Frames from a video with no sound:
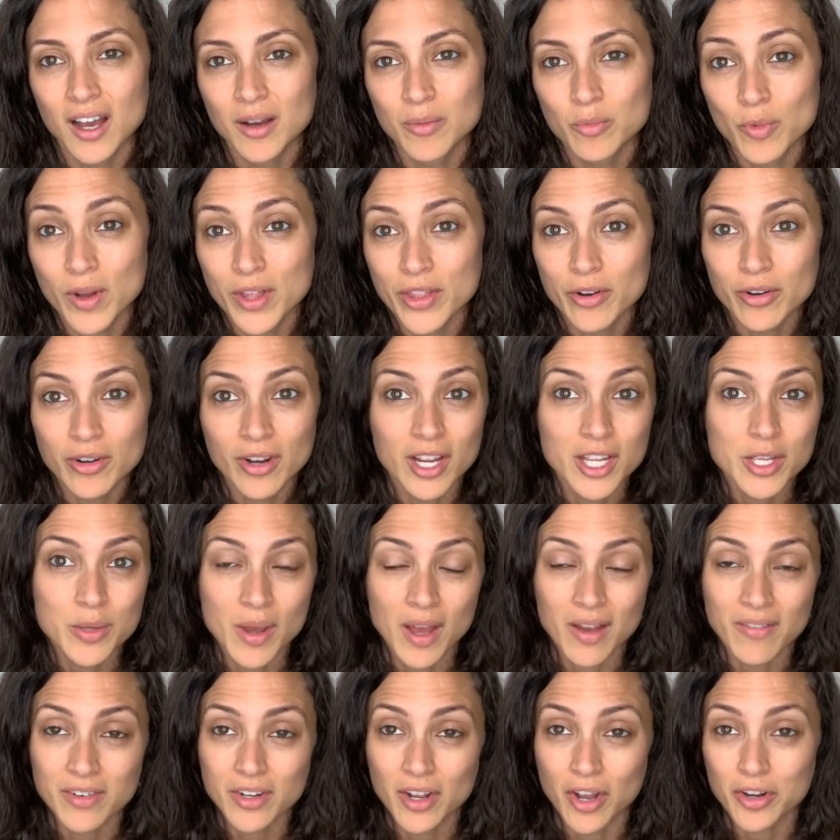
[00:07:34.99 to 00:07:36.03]
whether or not you
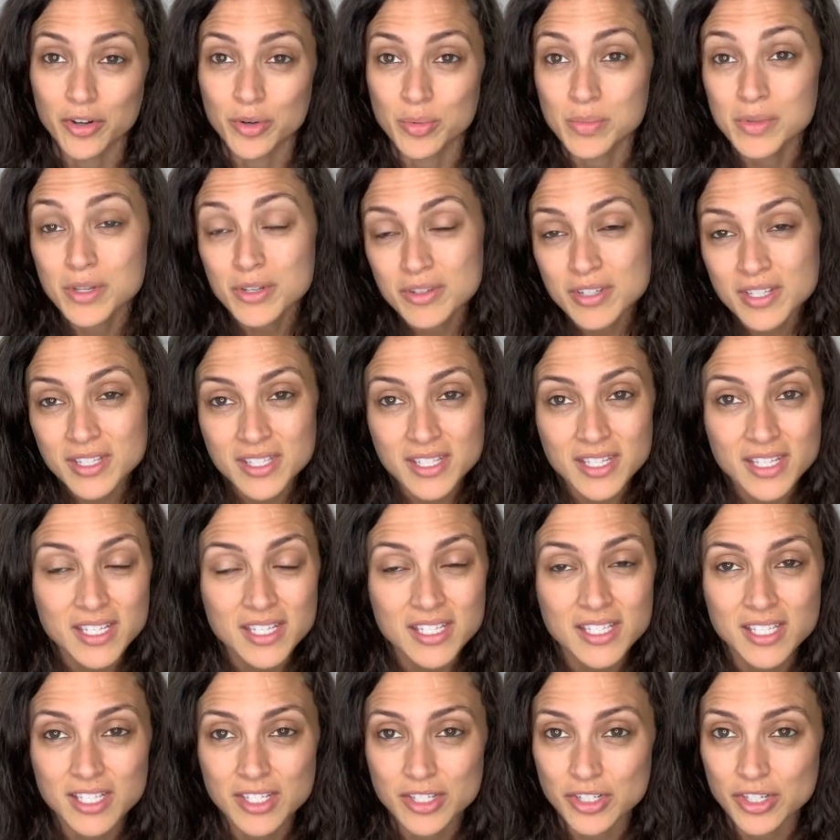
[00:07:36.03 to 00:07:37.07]
have an autoimmune
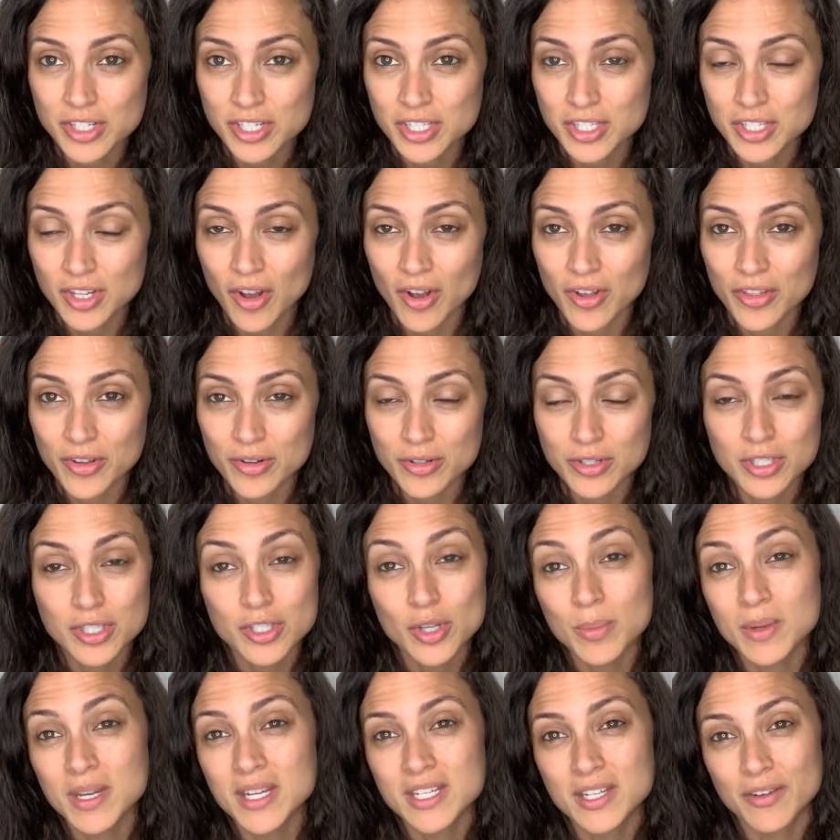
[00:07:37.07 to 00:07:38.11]
disease, and just there's so
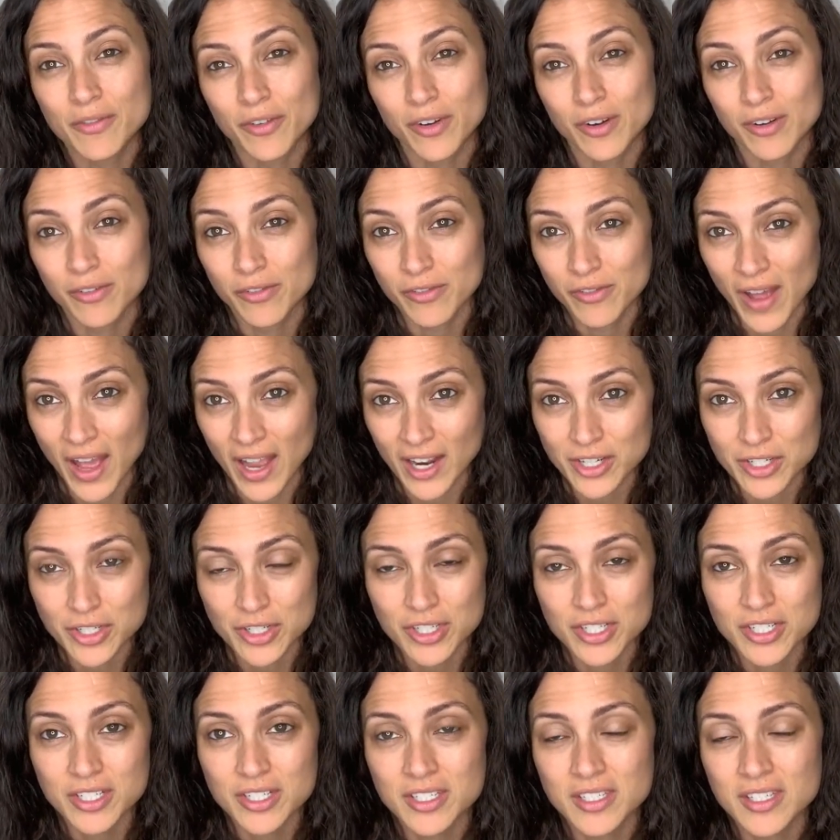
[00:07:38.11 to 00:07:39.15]
many different
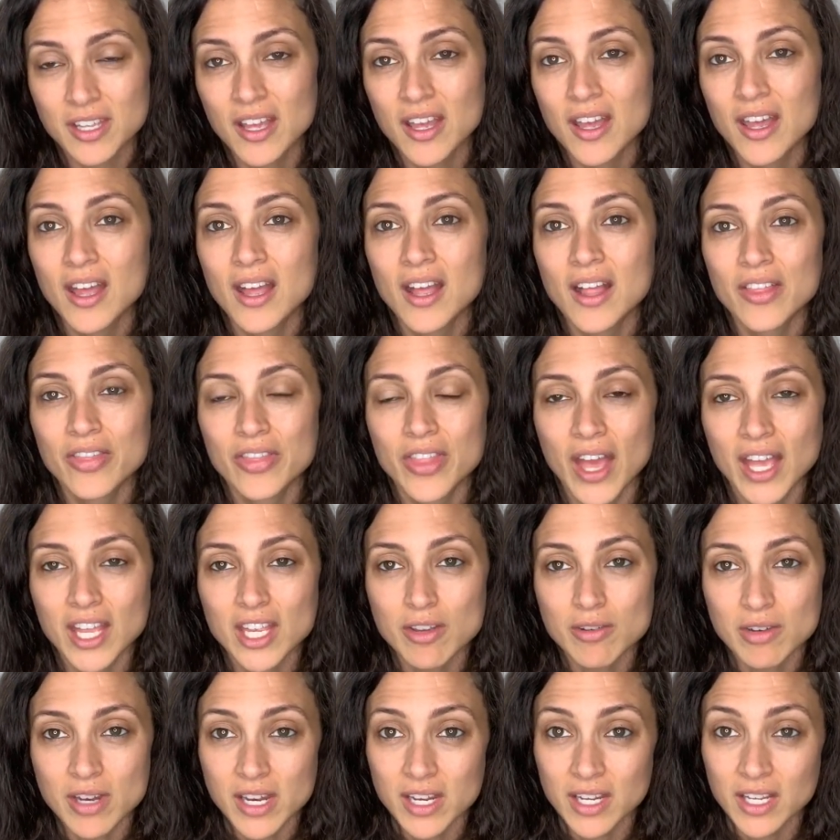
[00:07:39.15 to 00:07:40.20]
factors that
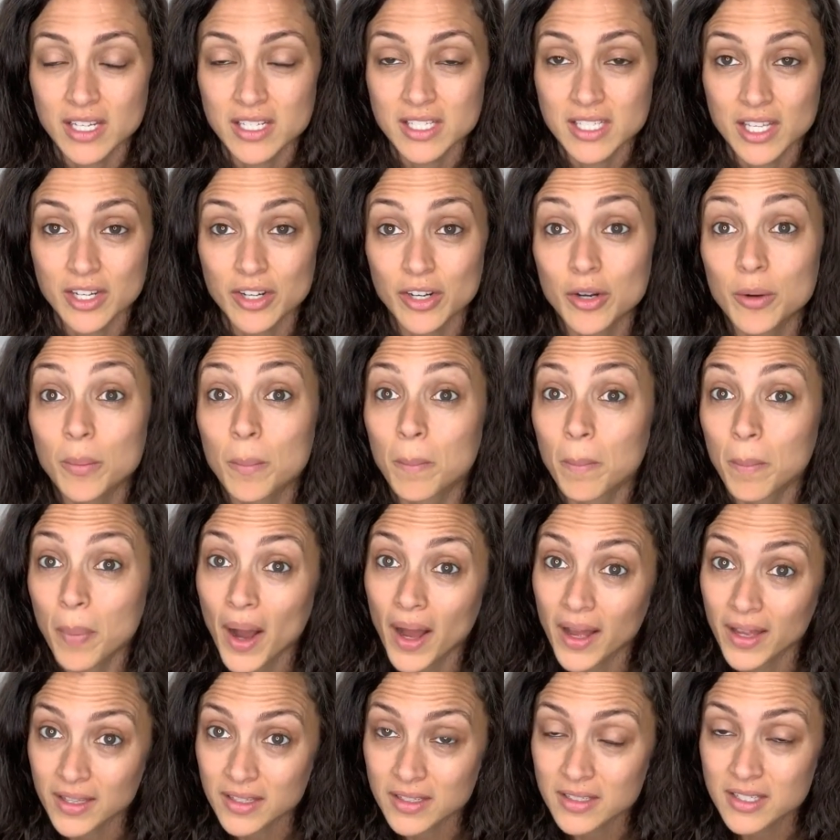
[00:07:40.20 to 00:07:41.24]
you need to consider.
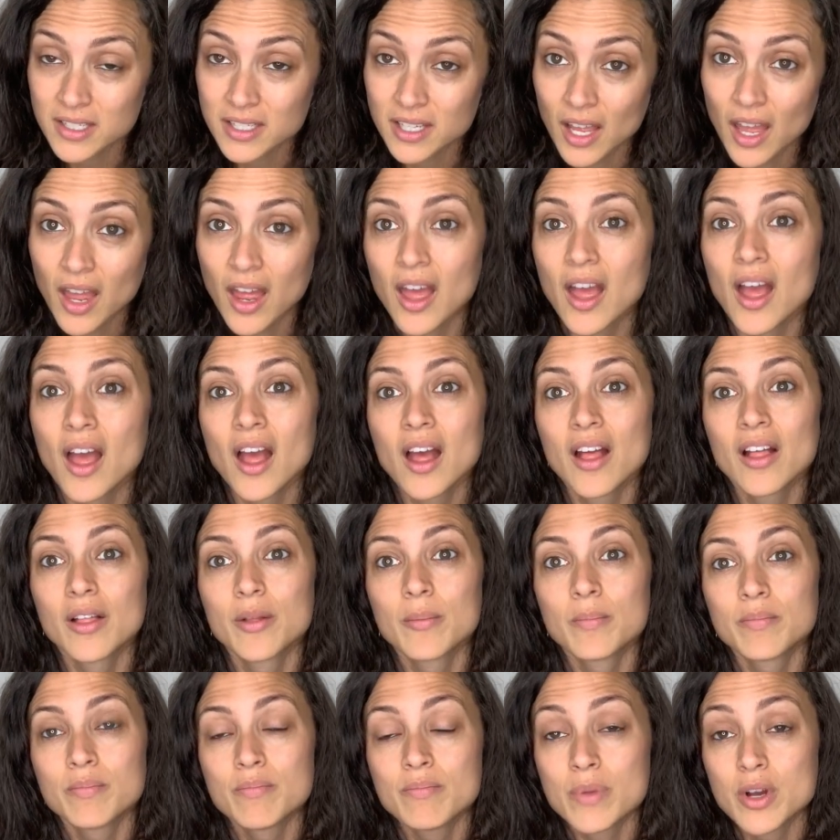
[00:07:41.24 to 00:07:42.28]
But
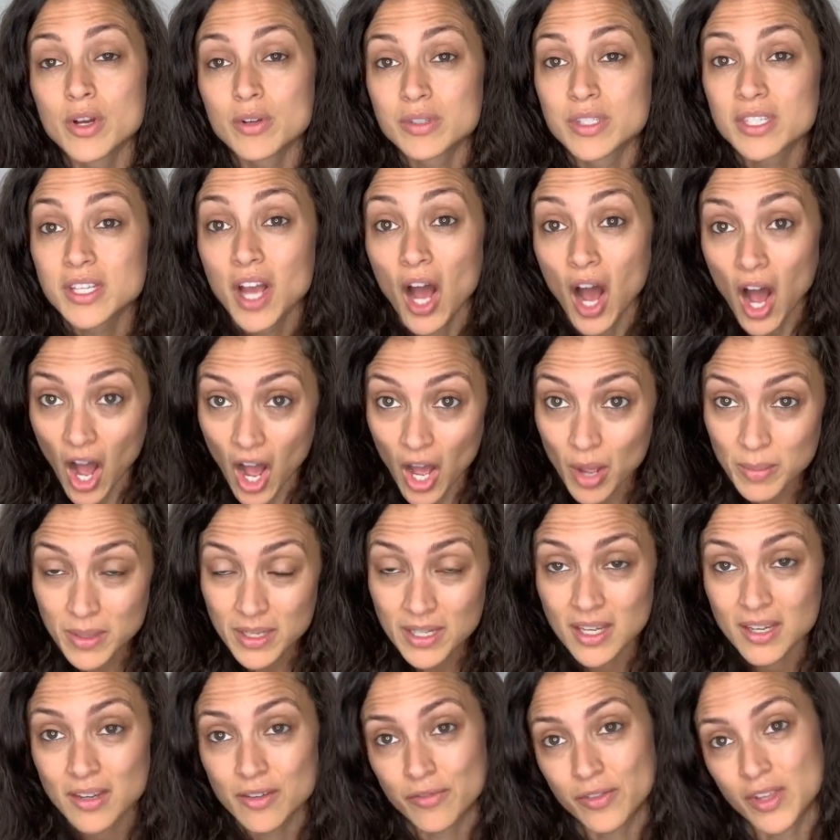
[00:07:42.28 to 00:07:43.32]
most common
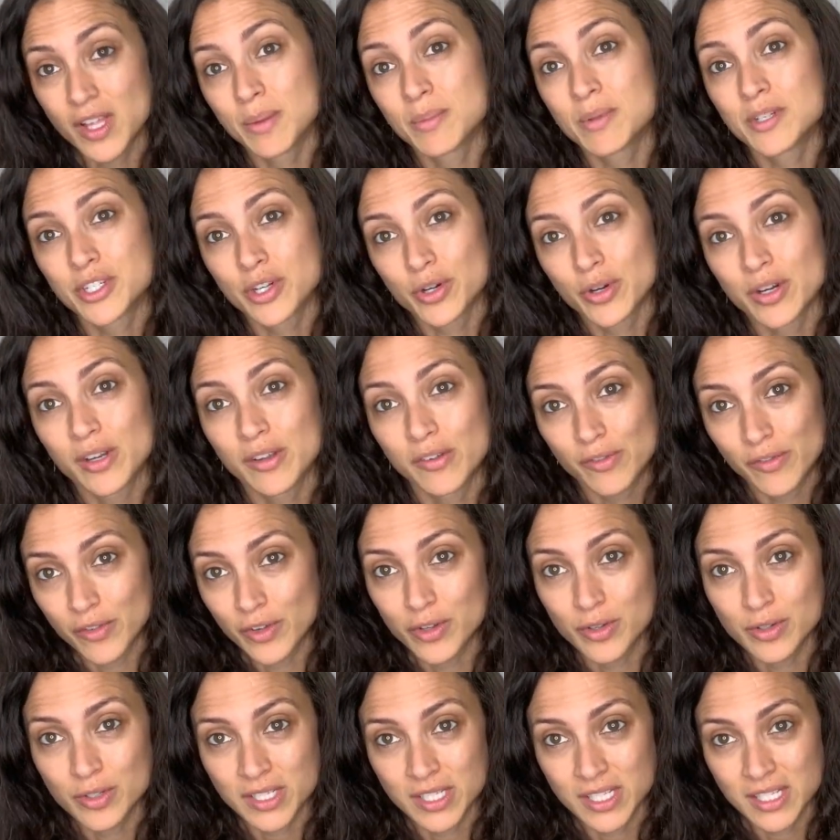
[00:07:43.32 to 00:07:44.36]
inflammatory
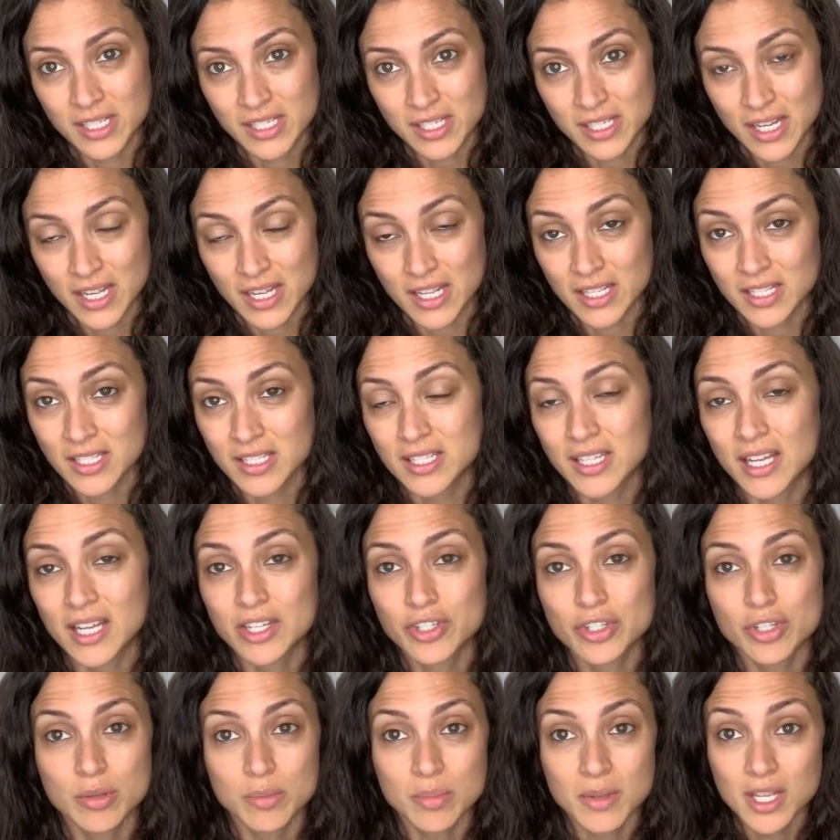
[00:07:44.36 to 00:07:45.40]
foods these days tend
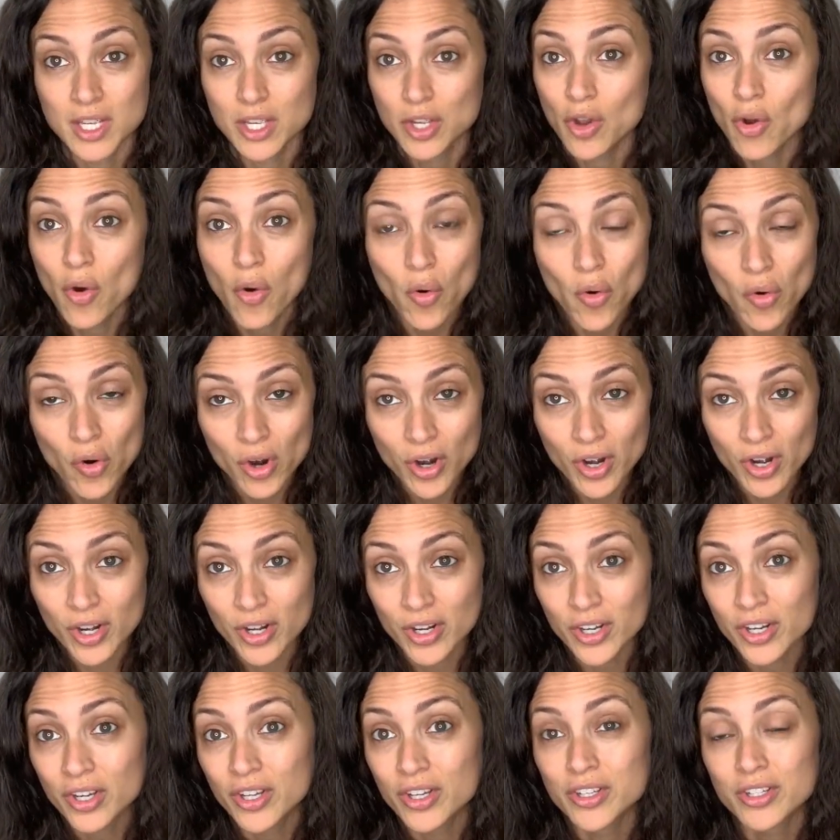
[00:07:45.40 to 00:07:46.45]
to be
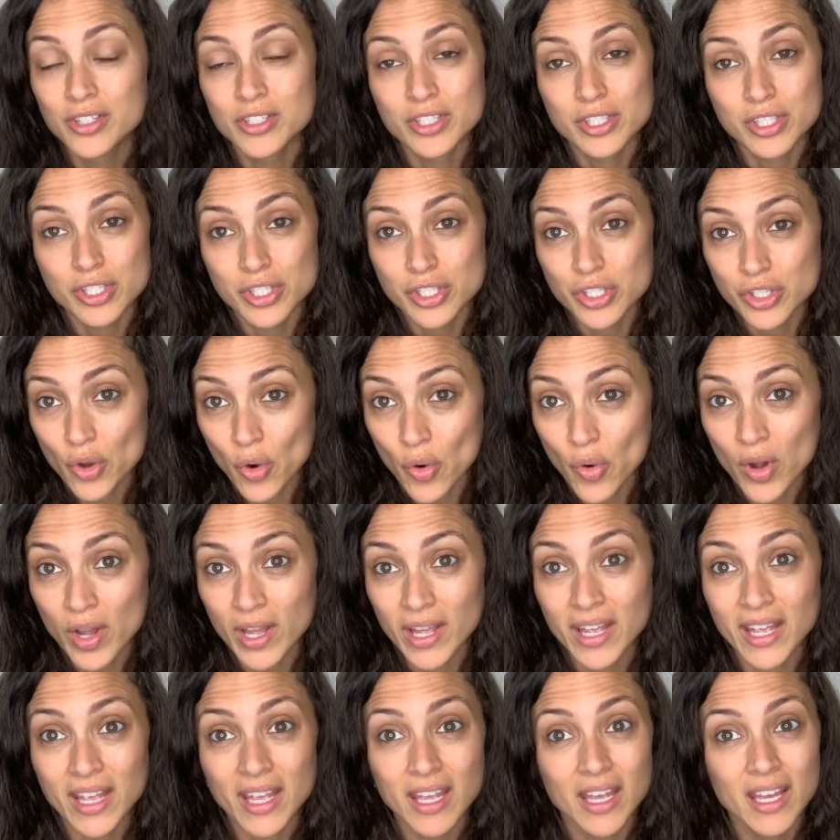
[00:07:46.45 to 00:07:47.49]
corn,
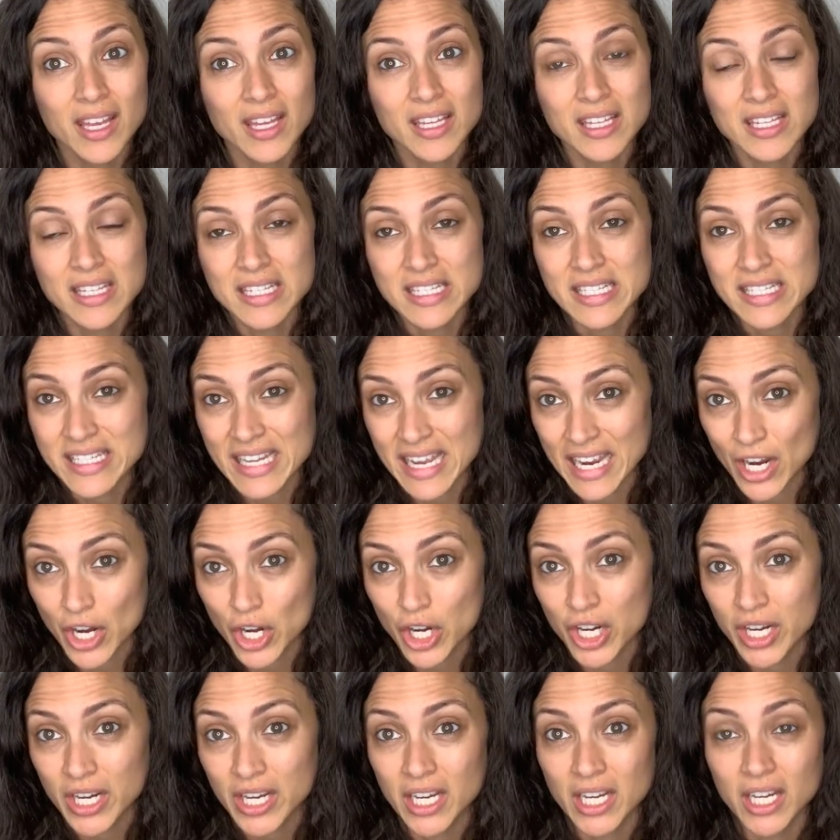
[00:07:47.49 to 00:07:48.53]
soy,
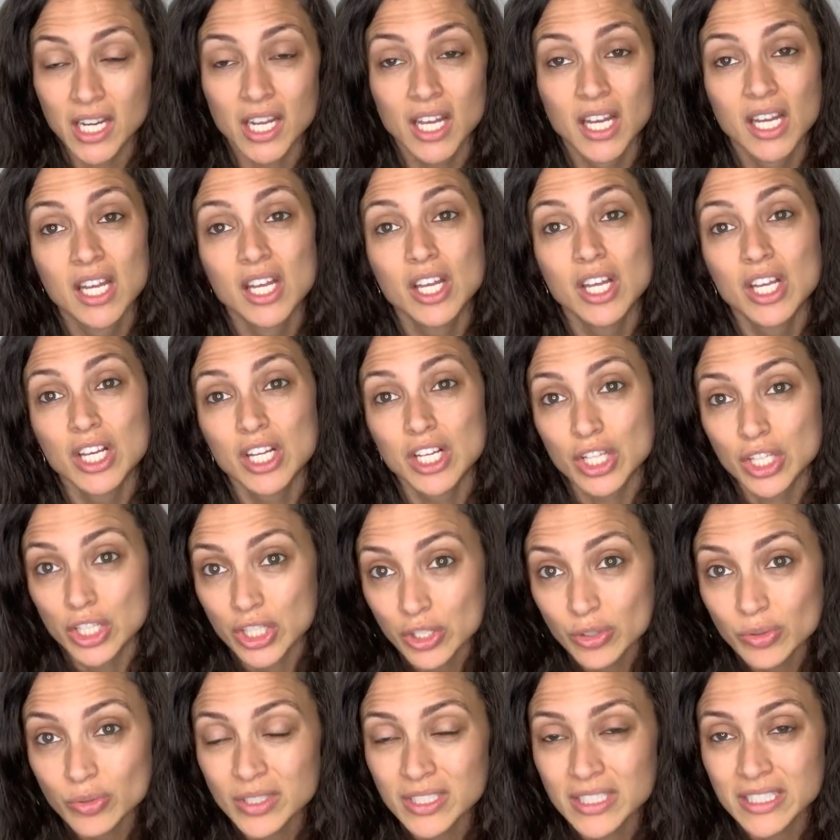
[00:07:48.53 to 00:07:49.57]
dairy,
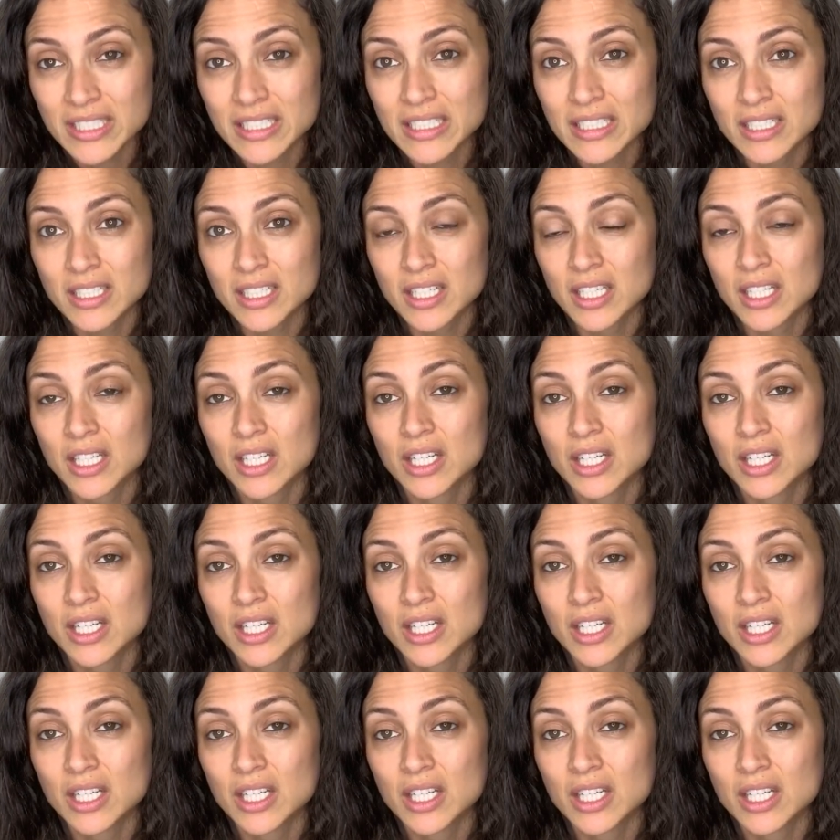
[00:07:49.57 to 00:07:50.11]
gluten,